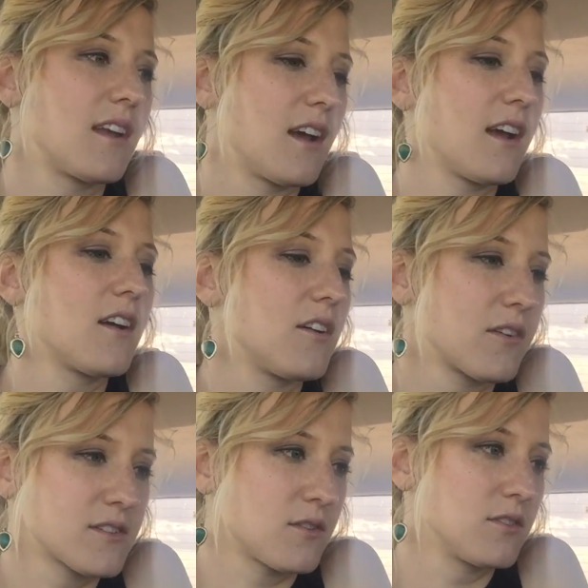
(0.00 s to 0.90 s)
And I
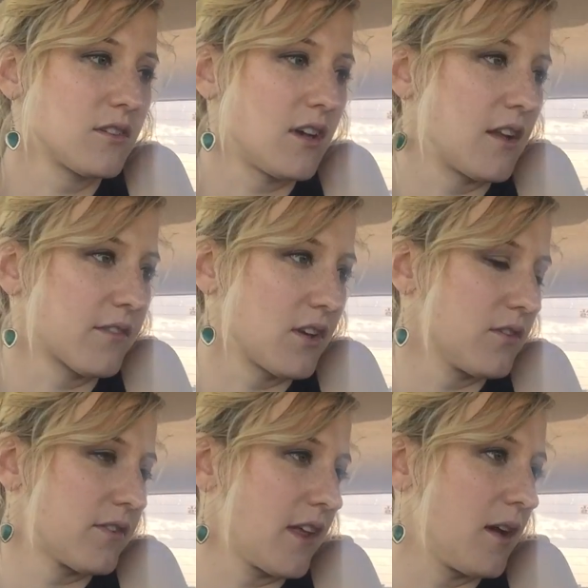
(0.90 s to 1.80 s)
always hold a lot of
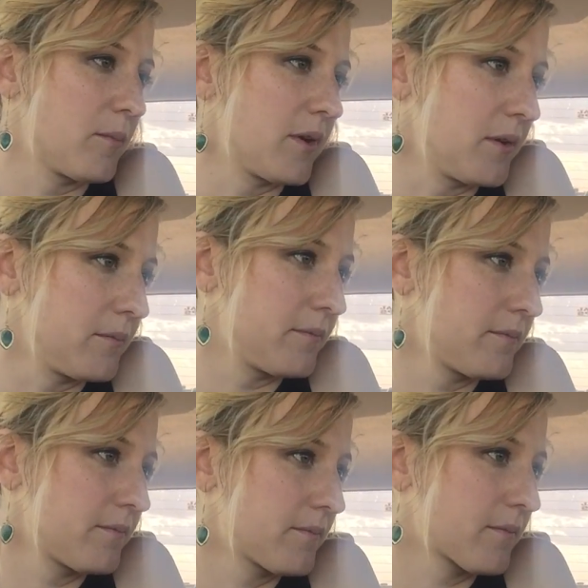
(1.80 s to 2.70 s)
guilt for that, but
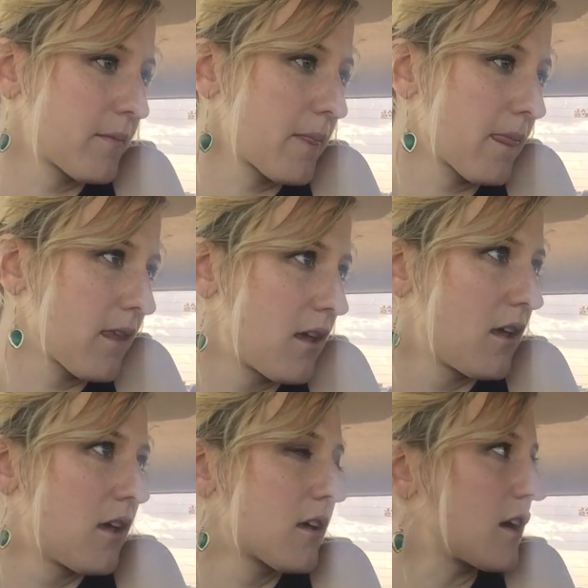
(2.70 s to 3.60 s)

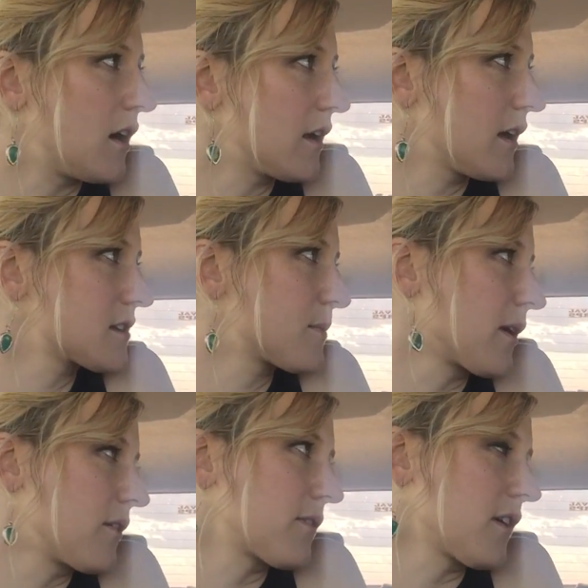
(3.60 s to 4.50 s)
God has a
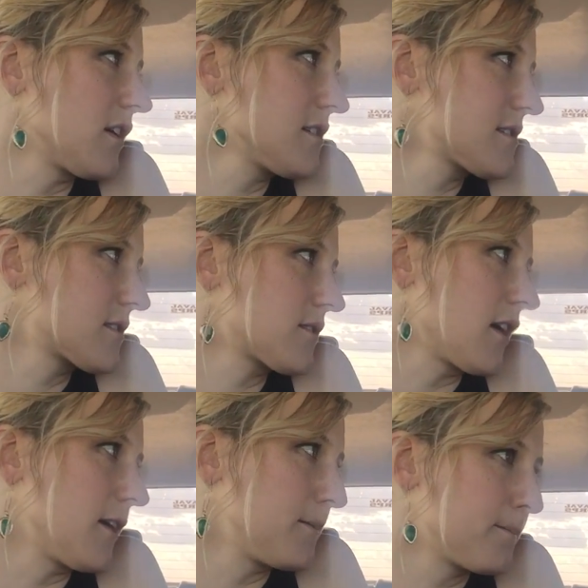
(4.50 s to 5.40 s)
plan for us,
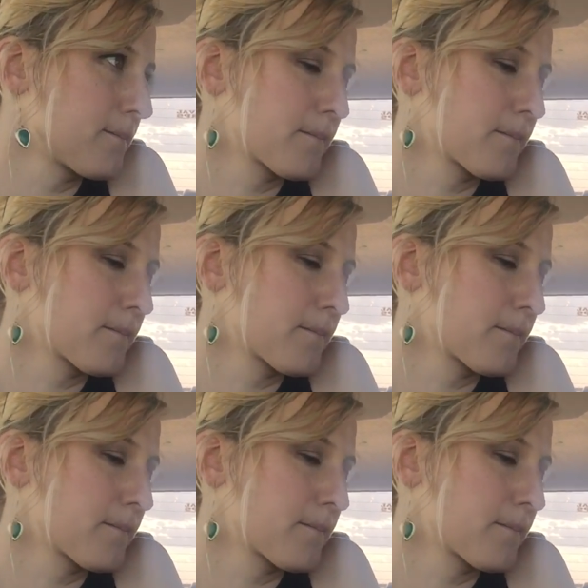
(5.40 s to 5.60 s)
right?